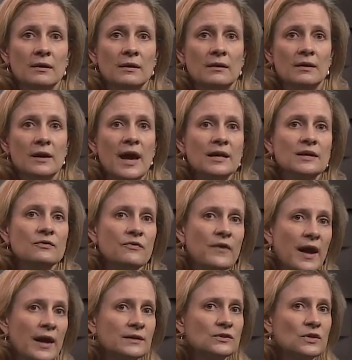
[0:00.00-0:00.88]
Nye
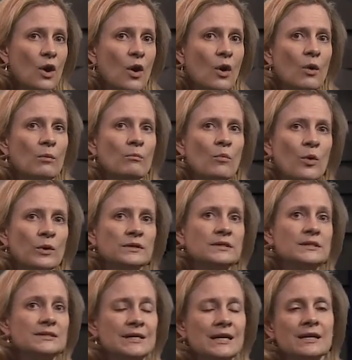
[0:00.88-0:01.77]
defines home more
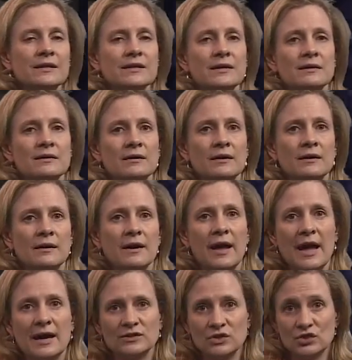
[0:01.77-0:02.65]
distinctly
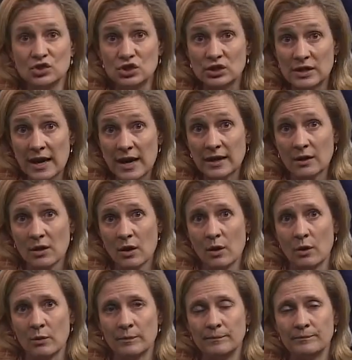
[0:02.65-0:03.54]
as a genetic
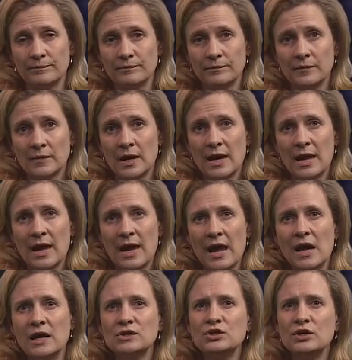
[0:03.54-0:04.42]
home.
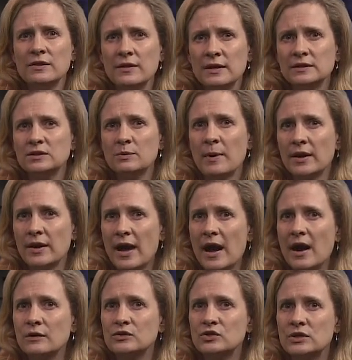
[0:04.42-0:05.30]
And she thinks about
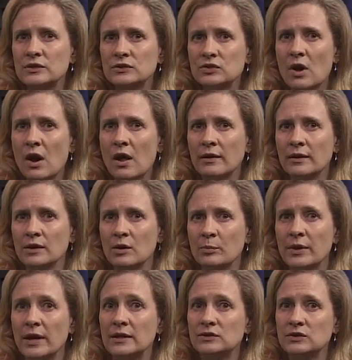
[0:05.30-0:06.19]
how she is calling a
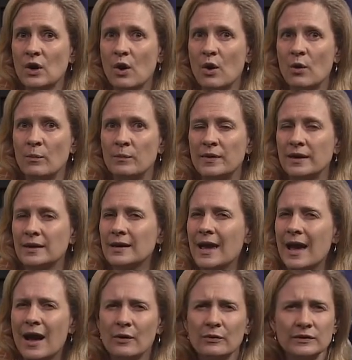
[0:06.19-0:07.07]
place home that
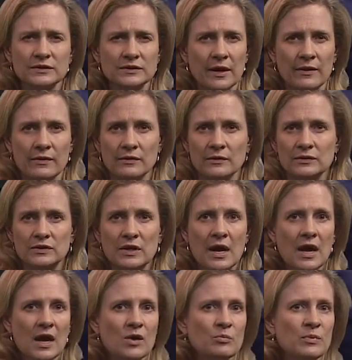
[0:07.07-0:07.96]
countless others,
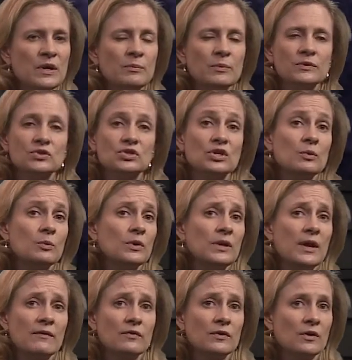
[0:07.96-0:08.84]
people she will
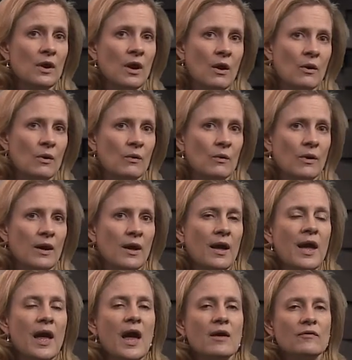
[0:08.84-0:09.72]
never know,
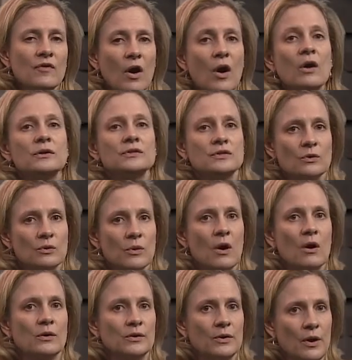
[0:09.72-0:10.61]
have also
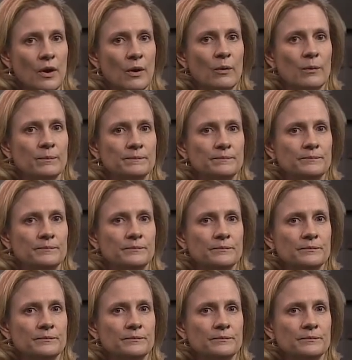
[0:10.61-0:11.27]
called home.